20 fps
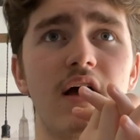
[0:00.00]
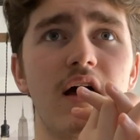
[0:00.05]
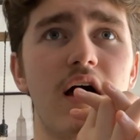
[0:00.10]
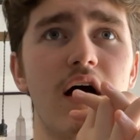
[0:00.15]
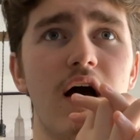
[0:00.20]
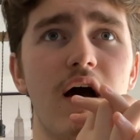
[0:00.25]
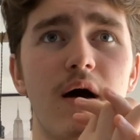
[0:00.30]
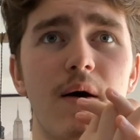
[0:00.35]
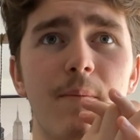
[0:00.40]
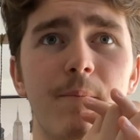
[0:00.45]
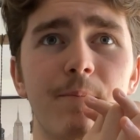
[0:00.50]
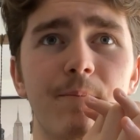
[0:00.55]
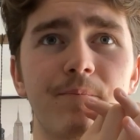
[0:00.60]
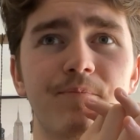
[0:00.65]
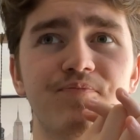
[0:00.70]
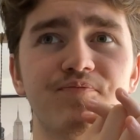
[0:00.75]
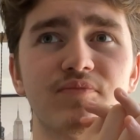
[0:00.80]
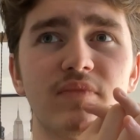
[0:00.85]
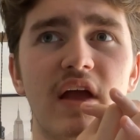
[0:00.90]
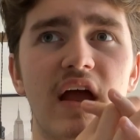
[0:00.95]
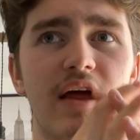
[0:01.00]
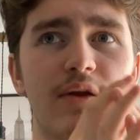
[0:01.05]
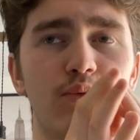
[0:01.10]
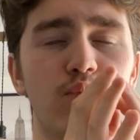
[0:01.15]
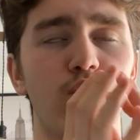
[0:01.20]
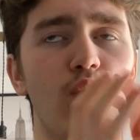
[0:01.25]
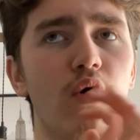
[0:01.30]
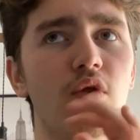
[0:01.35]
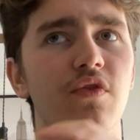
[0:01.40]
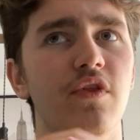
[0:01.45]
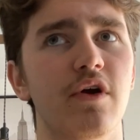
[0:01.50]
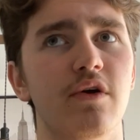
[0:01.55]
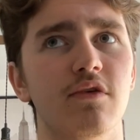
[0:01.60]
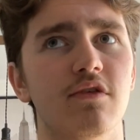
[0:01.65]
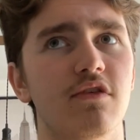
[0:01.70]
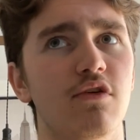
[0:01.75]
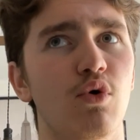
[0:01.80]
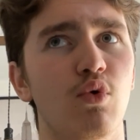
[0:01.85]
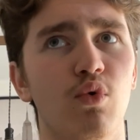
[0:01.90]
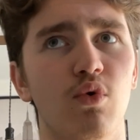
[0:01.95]
and what
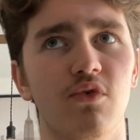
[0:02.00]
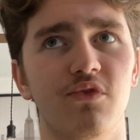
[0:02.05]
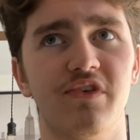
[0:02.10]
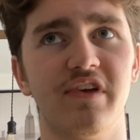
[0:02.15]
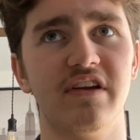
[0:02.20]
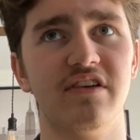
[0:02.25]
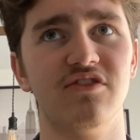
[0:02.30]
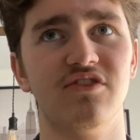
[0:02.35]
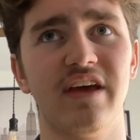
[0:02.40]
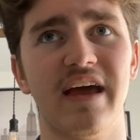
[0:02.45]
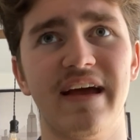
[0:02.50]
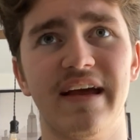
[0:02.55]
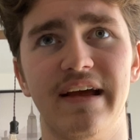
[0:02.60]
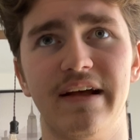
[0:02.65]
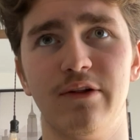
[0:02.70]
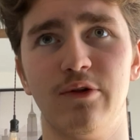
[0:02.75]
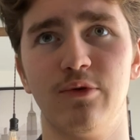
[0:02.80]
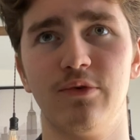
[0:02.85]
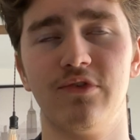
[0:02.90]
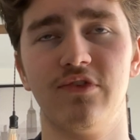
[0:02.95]
those laws entail.